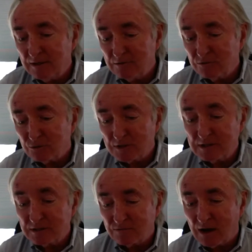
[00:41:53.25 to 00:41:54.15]
trillions
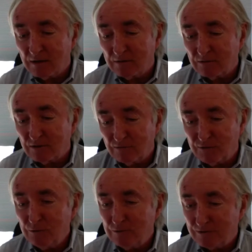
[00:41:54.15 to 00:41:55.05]
of dollars
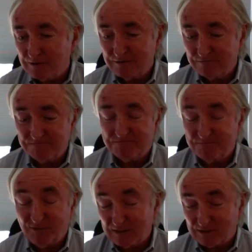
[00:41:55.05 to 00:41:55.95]
infused to
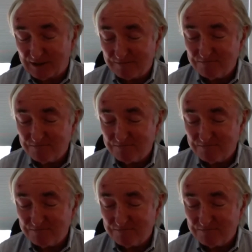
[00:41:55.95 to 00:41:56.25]
fix it,